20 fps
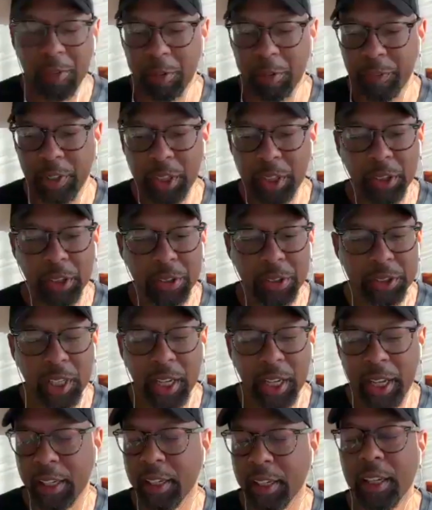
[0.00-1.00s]
a video to
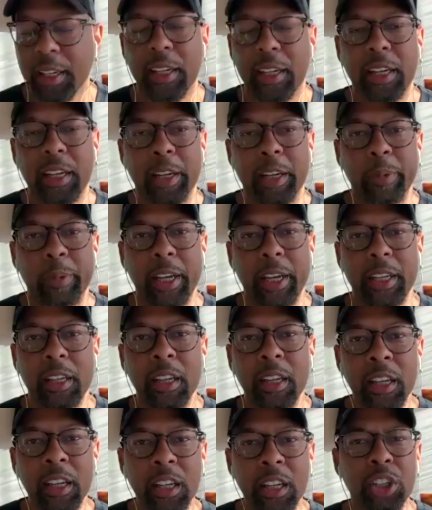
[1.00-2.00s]
edit and I'm like,
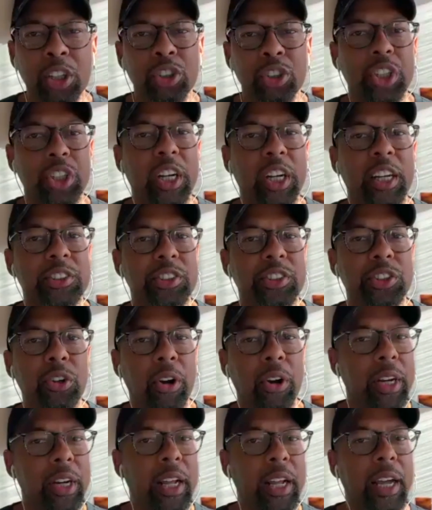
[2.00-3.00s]
should I
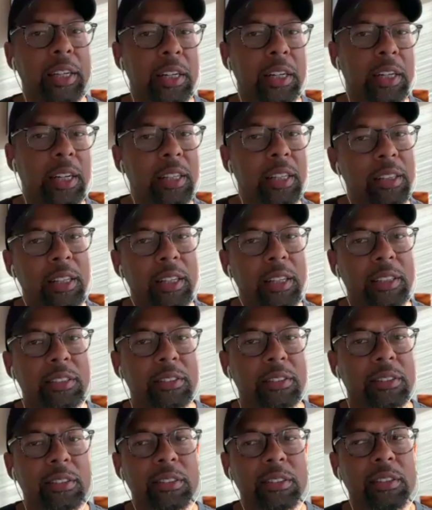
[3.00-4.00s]
start editing
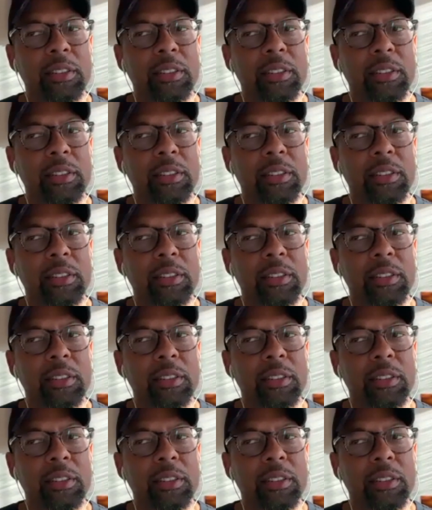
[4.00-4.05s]
this?